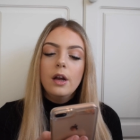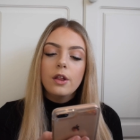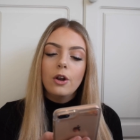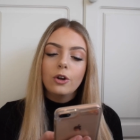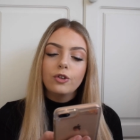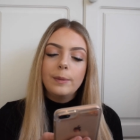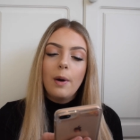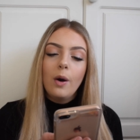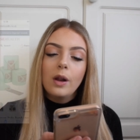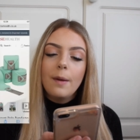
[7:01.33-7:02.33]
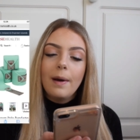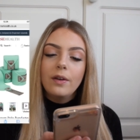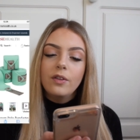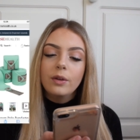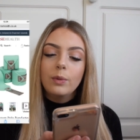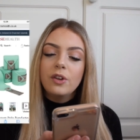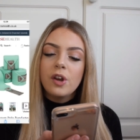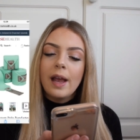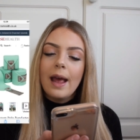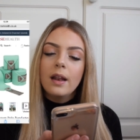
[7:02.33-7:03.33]
the luxury polo bandages, which
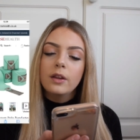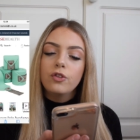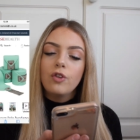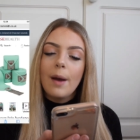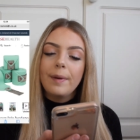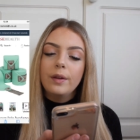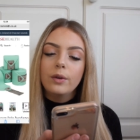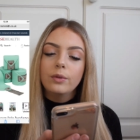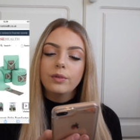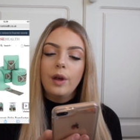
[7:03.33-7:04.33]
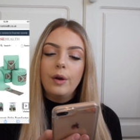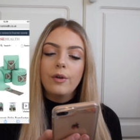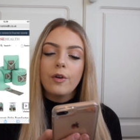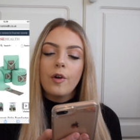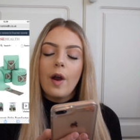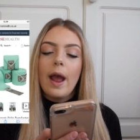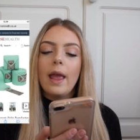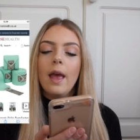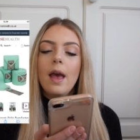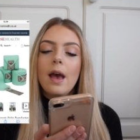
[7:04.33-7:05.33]
again, the strap is also
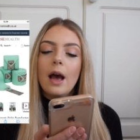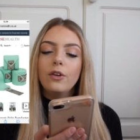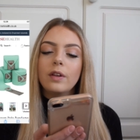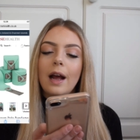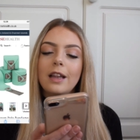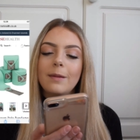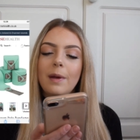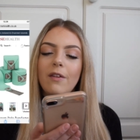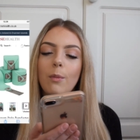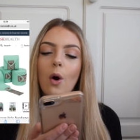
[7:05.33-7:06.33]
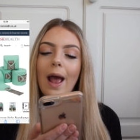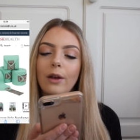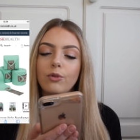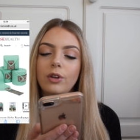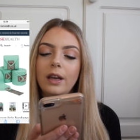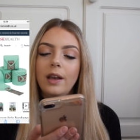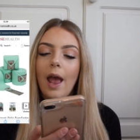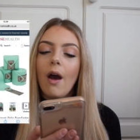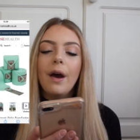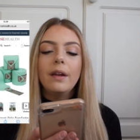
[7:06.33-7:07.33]
grey and just adds a bit of more extra
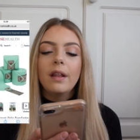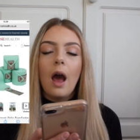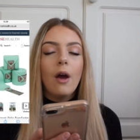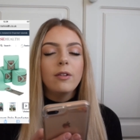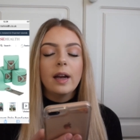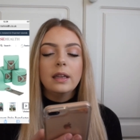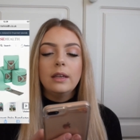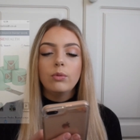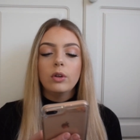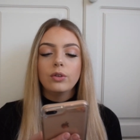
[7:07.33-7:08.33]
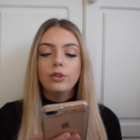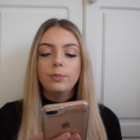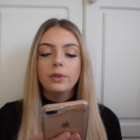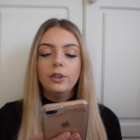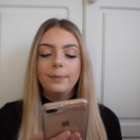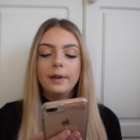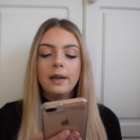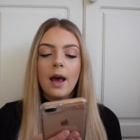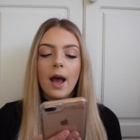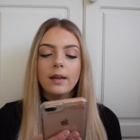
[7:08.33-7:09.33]
detail, and I reckon these will look super
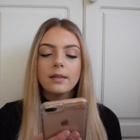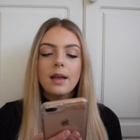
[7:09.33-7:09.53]
nice.